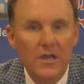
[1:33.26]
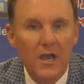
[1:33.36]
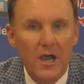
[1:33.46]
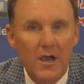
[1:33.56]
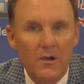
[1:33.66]

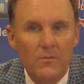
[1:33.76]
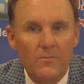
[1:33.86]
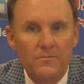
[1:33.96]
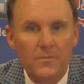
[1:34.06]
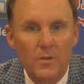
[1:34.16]

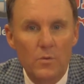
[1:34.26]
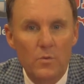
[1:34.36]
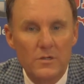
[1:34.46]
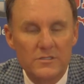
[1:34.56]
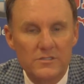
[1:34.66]
um,
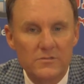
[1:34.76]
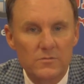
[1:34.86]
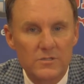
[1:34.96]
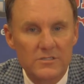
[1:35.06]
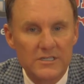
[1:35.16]
was,
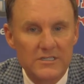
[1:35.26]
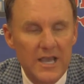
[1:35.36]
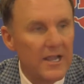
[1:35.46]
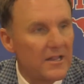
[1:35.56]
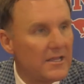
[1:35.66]
was
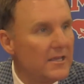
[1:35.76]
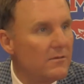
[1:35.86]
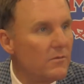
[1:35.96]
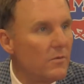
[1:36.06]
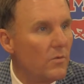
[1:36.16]
exactly
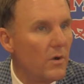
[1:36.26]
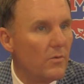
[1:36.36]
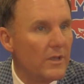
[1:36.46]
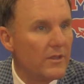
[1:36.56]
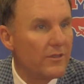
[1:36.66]
what
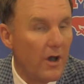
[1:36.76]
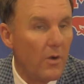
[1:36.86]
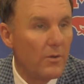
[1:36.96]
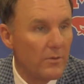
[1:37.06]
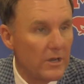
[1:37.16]
we thought
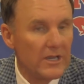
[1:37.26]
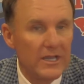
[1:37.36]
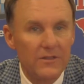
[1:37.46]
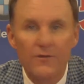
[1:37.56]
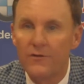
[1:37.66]
we were going to
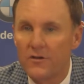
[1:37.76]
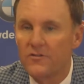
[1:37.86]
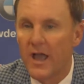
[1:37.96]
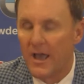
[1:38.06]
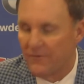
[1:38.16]
get in the first
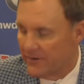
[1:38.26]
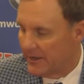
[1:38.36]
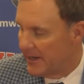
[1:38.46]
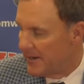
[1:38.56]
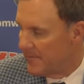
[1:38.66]
half.
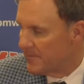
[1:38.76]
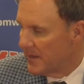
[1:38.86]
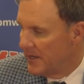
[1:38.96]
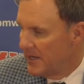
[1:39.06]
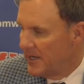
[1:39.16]
Um,
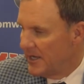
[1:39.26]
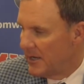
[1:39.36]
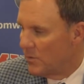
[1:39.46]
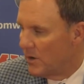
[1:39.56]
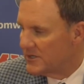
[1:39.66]

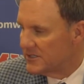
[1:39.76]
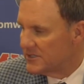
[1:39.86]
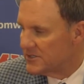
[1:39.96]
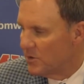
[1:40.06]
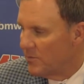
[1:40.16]
it wasn't
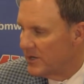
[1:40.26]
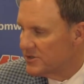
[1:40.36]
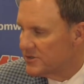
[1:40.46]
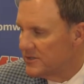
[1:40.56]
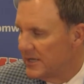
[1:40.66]
so
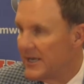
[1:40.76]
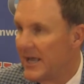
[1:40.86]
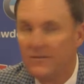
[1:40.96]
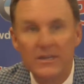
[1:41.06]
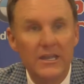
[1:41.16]
much that
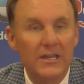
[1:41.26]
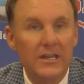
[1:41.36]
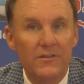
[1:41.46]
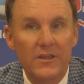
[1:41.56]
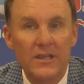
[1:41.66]
Navy did
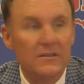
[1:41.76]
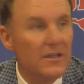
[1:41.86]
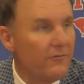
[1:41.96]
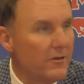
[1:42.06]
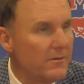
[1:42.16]
anything
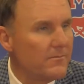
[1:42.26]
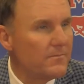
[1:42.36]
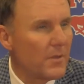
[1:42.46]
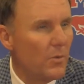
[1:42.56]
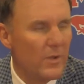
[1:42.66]
different.
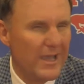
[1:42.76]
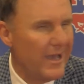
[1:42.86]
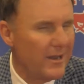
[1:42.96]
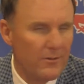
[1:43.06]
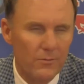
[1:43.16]
We
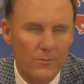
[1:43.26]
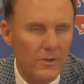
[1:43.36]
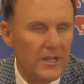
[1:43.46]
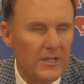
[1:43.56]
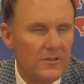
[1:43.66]
had a
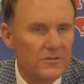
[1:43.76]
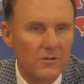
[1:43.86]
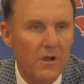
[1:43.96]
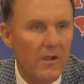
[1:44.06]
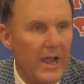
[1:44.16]
really
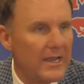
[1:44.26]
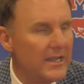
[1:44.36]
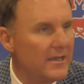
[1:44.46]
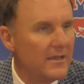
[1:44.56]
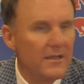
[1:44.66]
strong
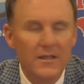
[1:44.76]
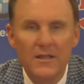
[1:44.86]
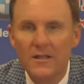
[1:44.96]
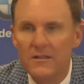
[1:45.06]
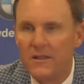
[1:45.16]
idea
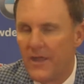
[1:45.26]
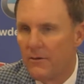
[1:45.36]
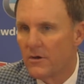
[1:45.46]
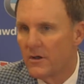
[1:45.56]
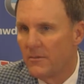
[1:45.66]
that they
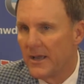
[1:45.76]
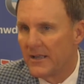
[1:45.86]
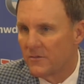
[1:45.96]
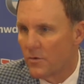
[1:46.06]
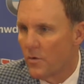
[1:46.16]
were going to make
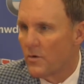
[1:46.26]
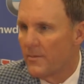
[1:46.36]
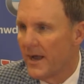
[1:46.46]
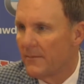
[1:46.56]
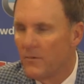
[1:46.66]
some
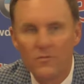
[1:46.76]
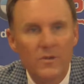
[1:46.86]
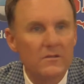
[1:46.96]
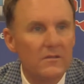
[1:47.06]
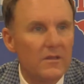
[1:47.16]
quarterback movement,